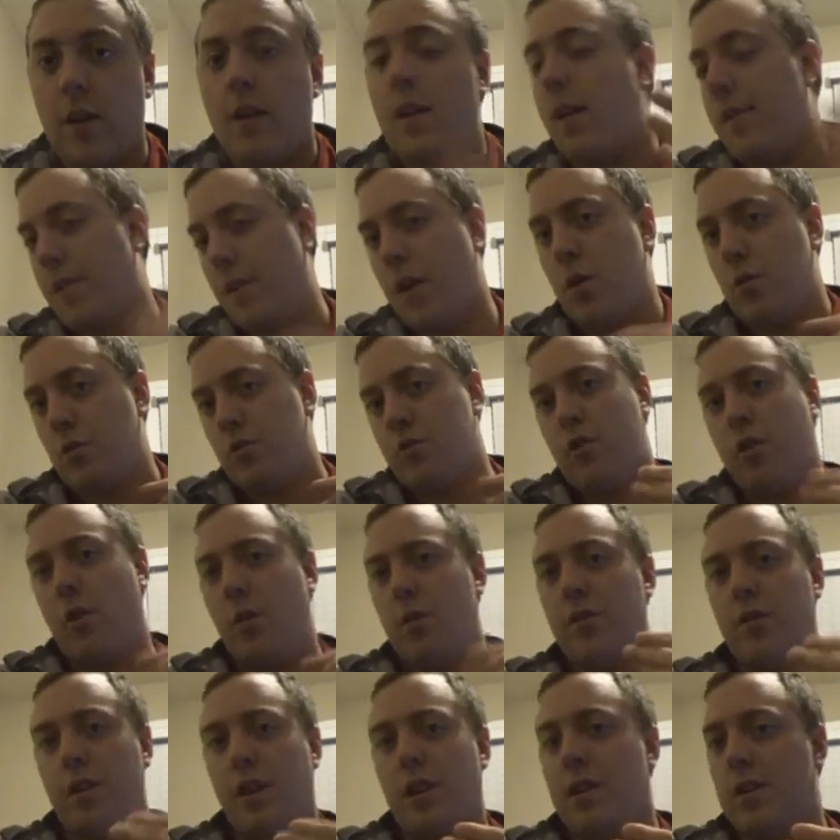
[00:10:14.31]
I love how
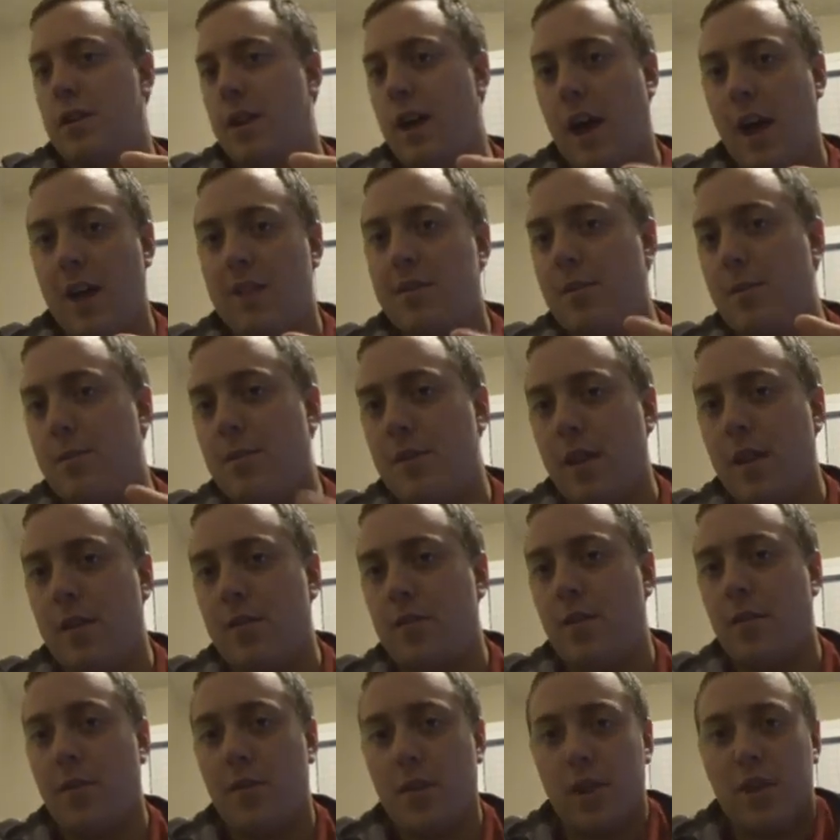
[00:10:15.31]
Joe is, like, as
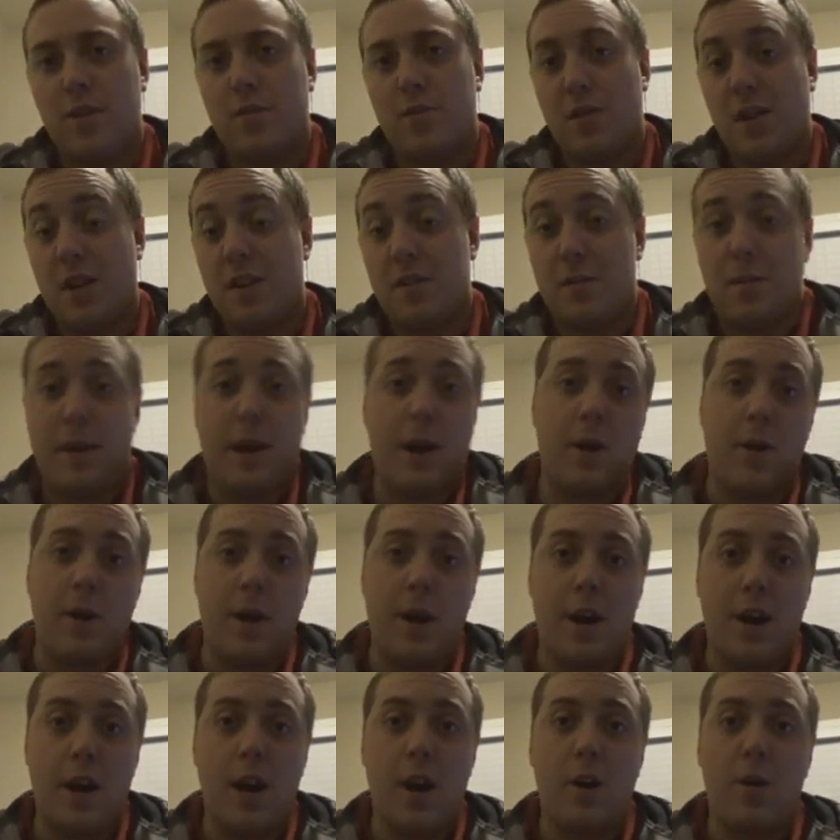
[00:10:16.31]
obsessed of this as
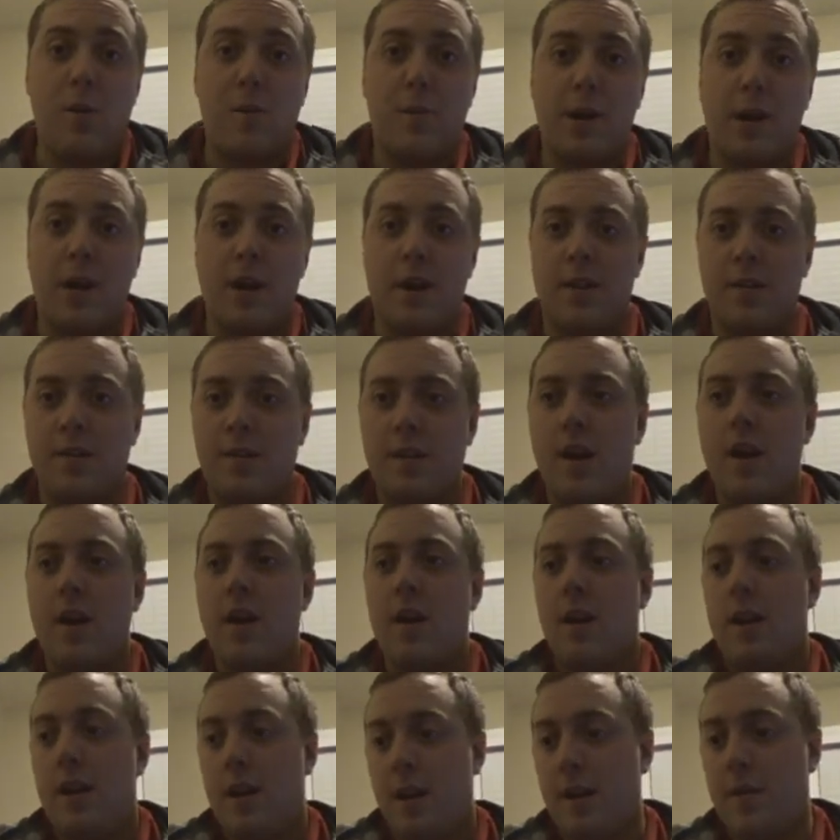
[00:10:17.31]
Barry now, because
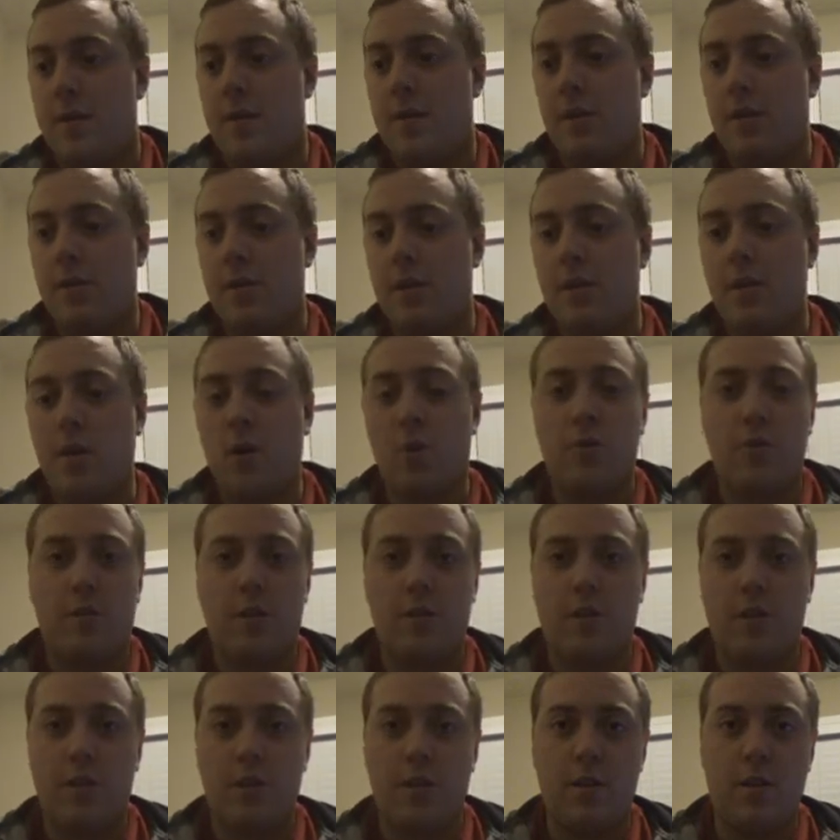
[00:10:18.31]
he feels he owes
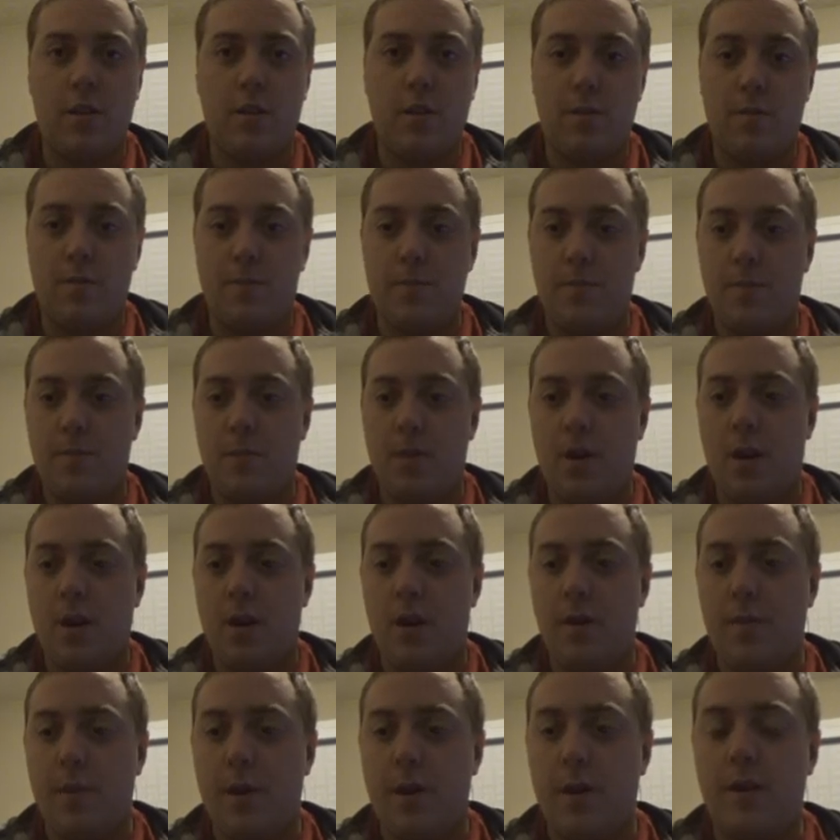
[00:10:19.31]
it to
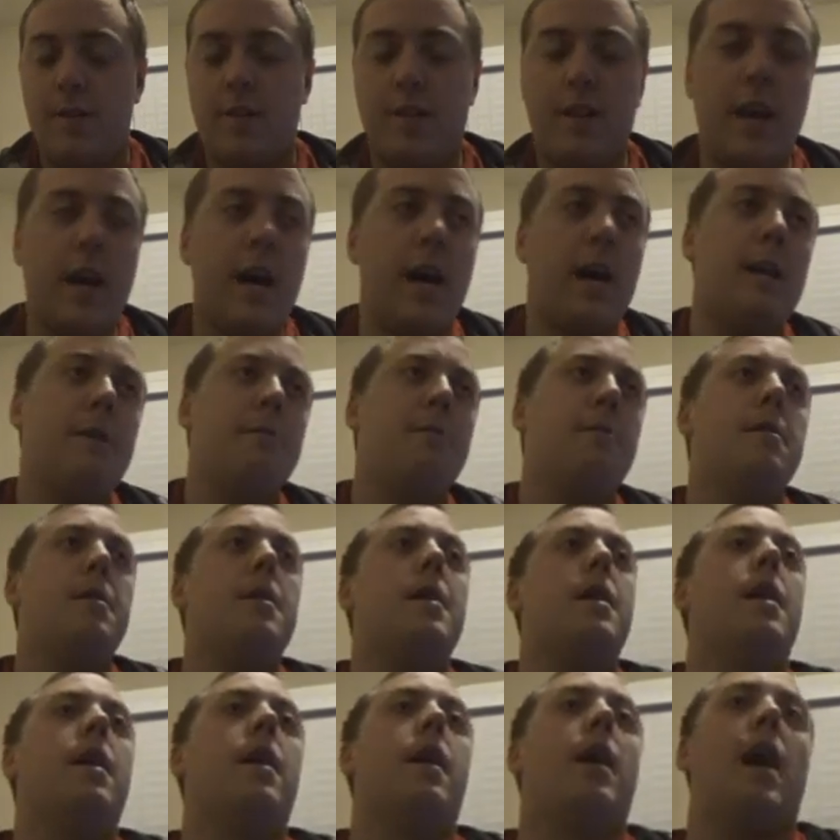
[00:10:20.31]
Barry's dad.
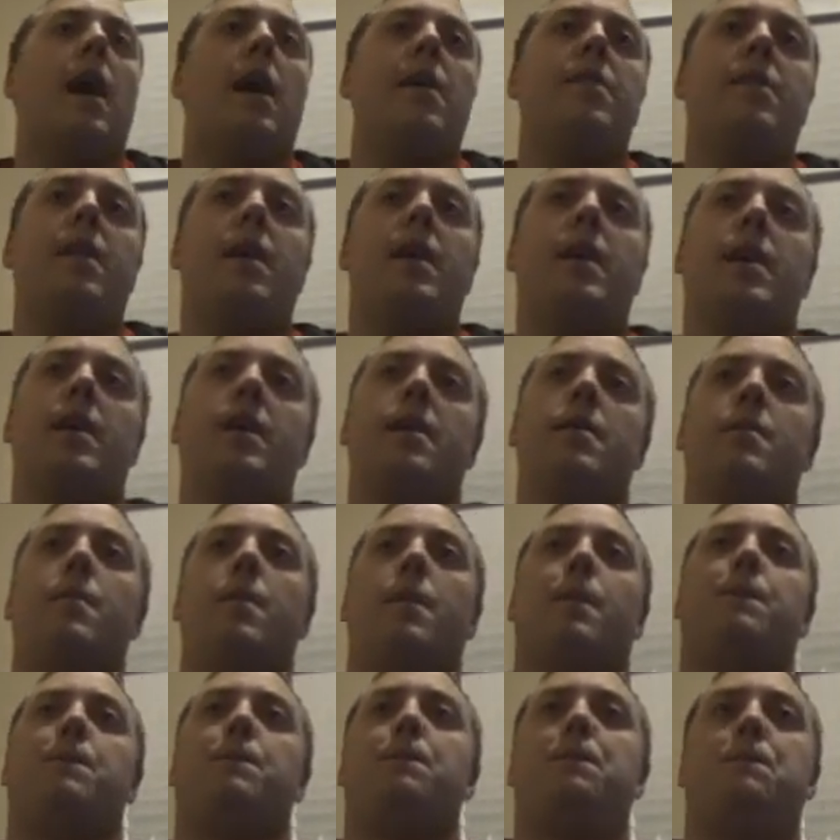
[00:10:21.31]
And then,
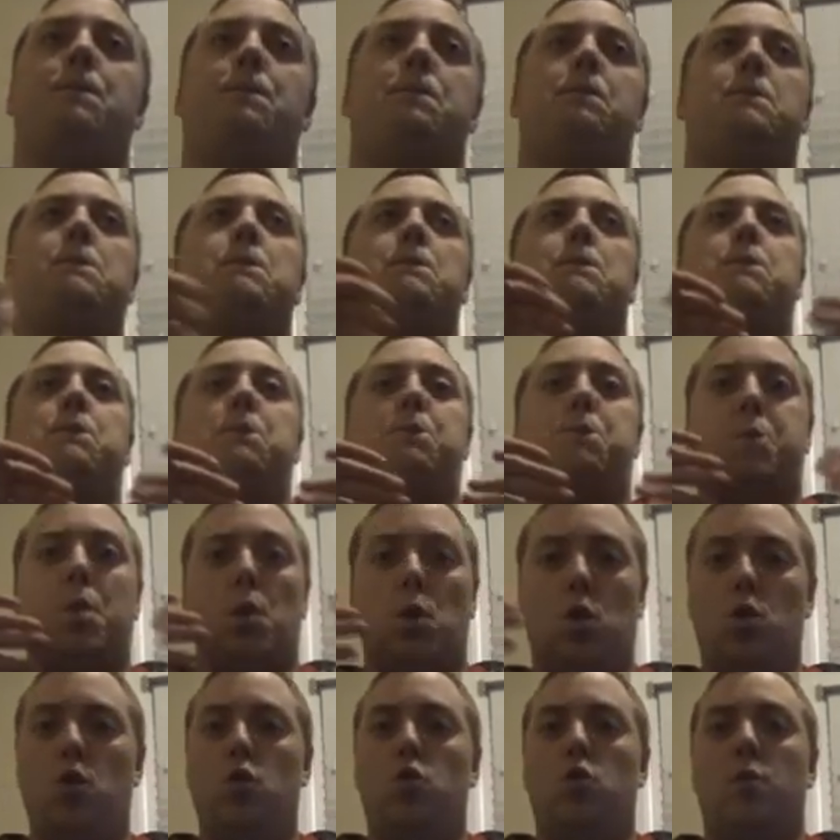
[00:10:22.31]

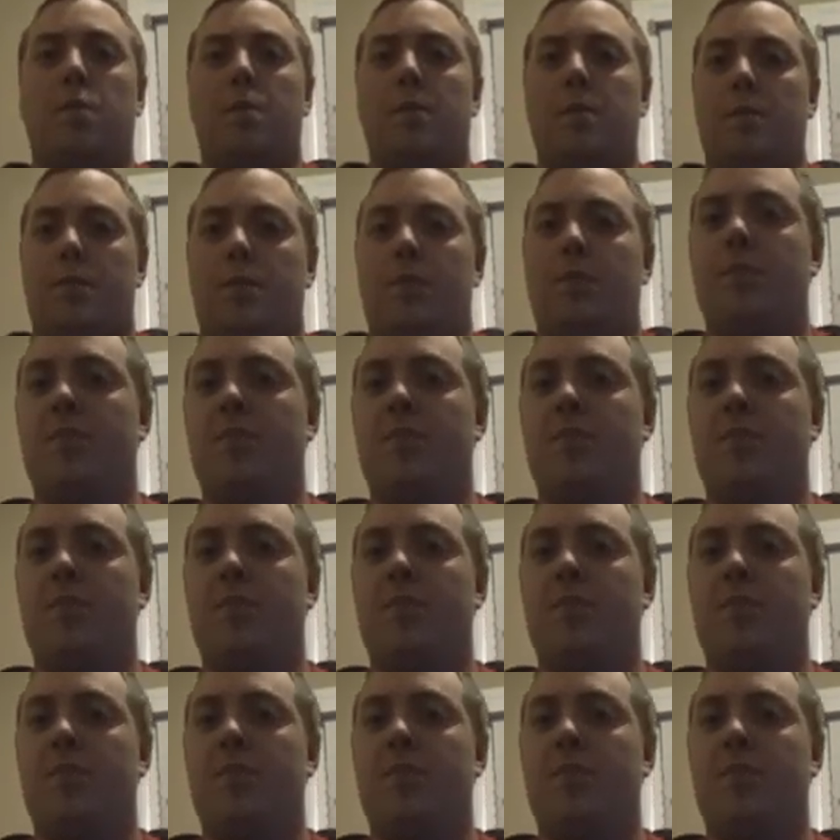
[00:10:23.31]
boom.